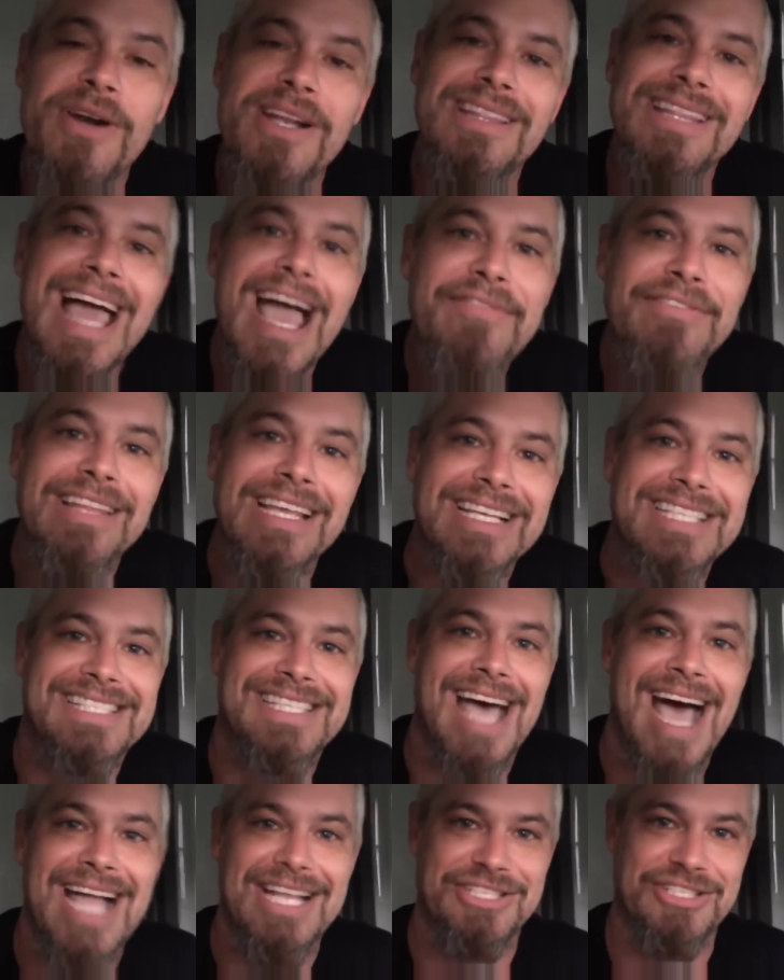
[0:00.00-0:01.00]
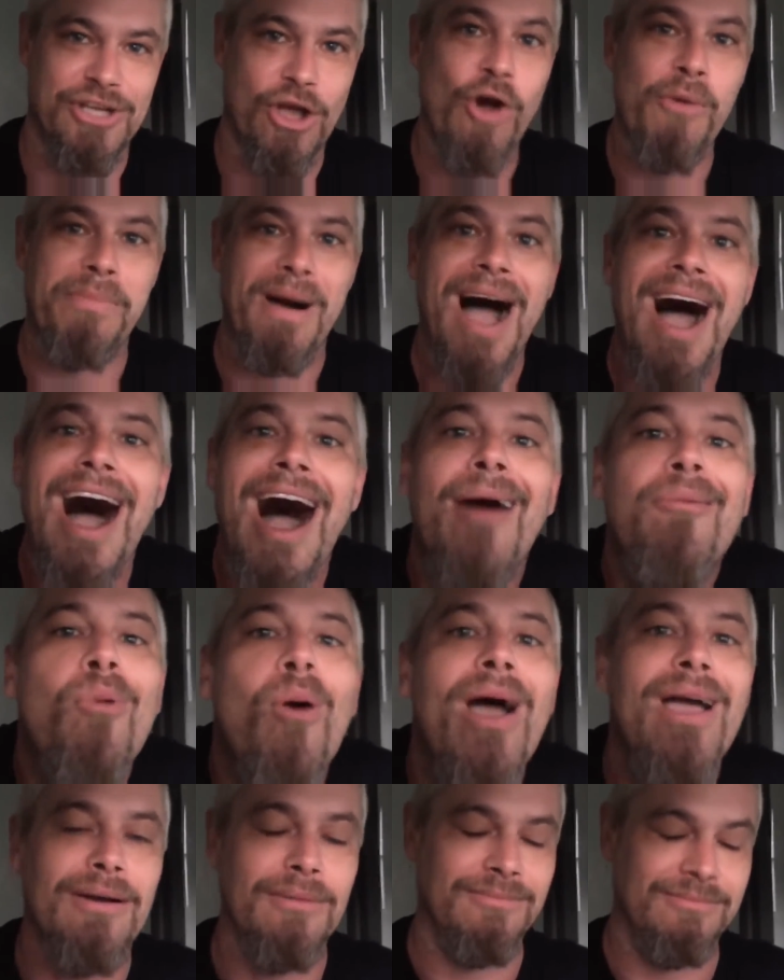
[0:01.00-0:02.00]
morning laughing like Sideshow Bob,
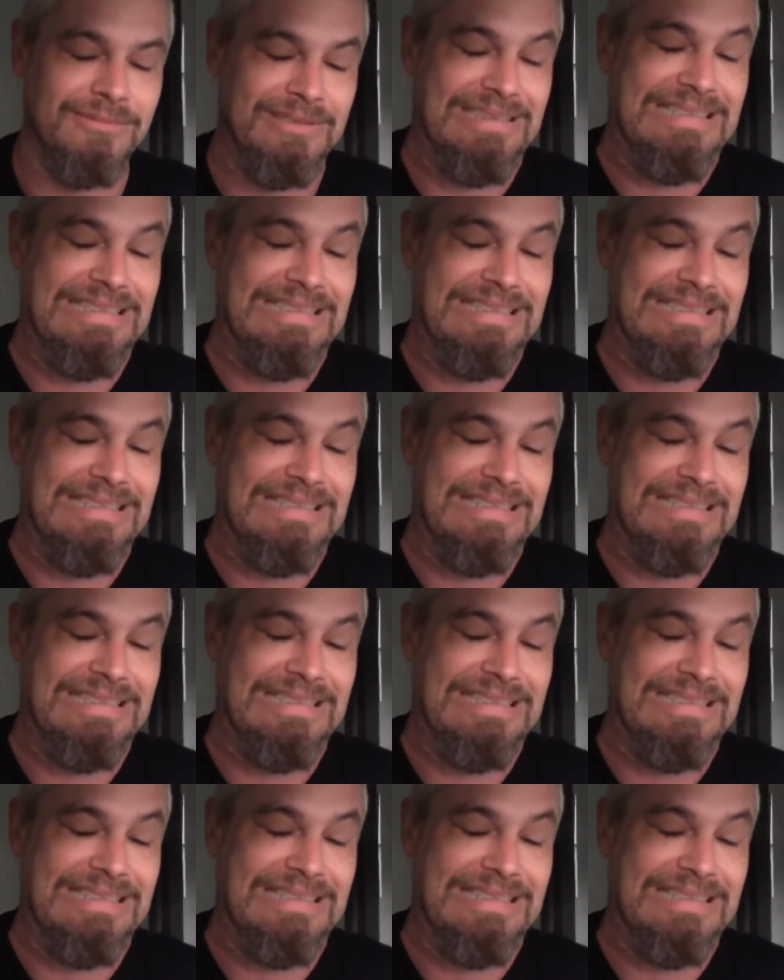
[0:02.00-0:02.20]
boy.